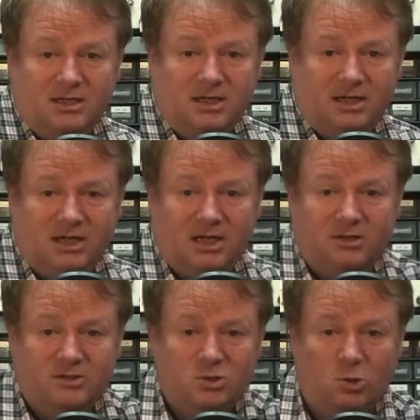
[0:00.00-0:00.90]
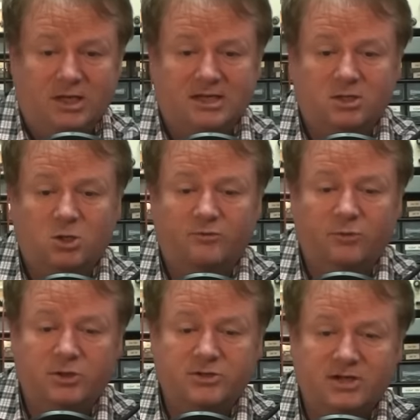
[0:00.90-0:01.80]
and there's all kinds of
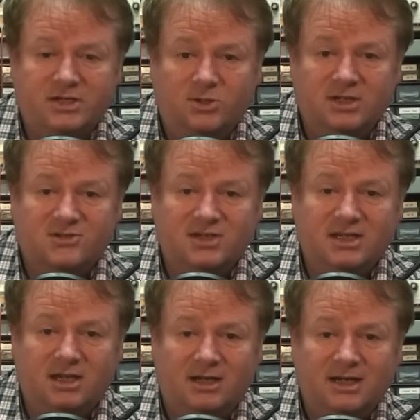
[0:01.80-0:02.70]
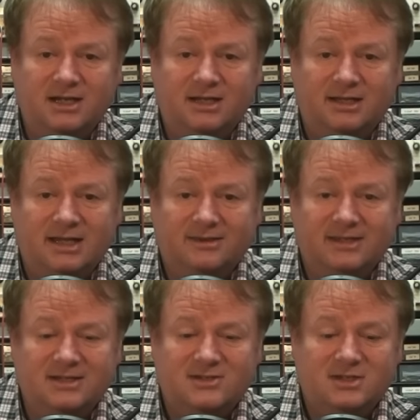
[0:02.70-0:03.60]
converters, as you can see, on it, like
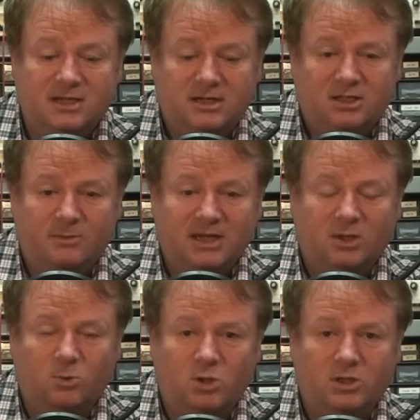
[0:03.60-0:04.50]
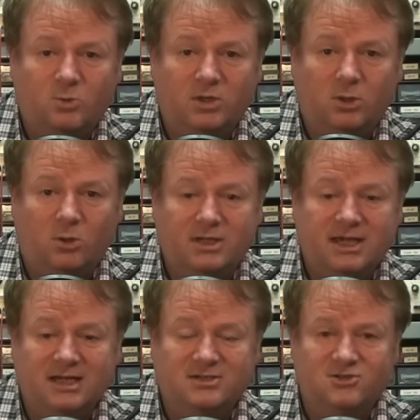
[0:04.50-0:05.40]
this, to make it work with all
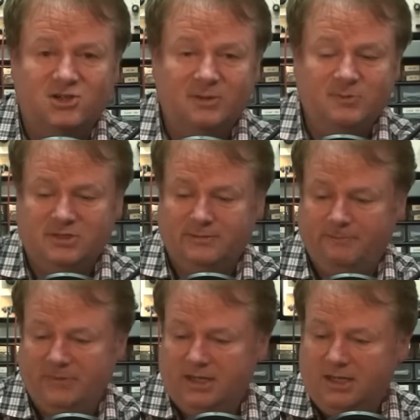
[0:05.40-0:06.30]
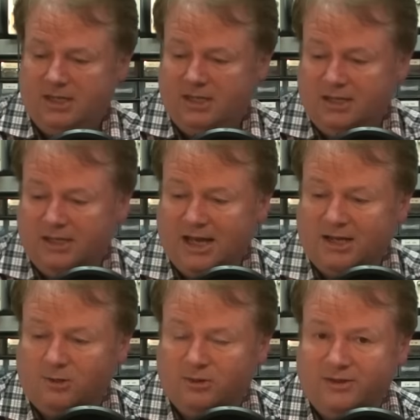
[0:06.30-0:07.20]
kinds of chips.
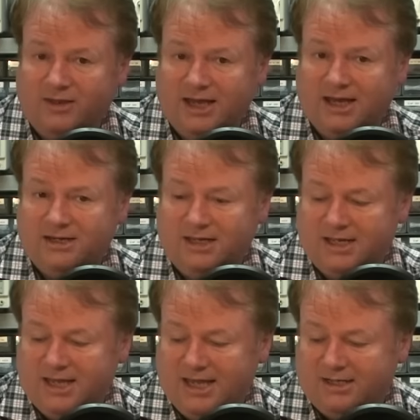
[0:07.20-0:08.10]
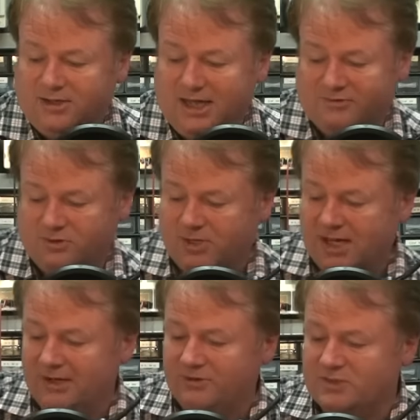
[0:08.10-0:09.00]
Not only that, I had to have some
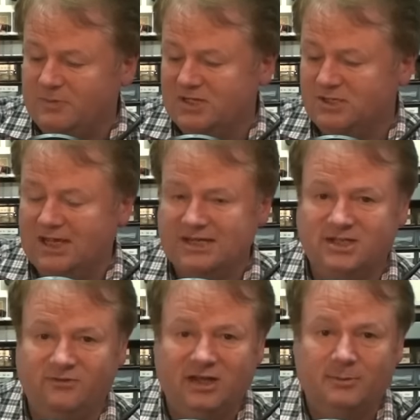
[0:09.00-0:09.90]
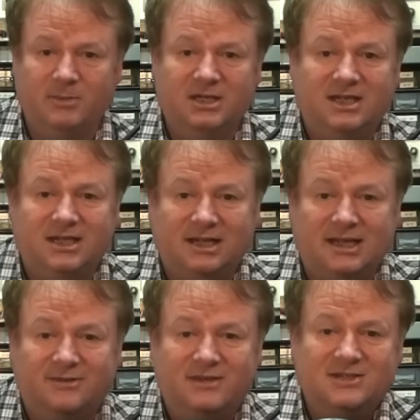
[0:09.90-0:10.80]
kind of a specialized development kit
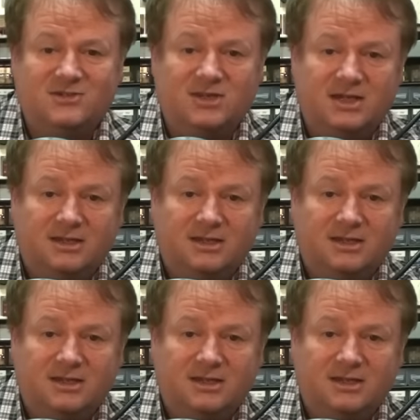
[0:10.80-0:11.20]
like this.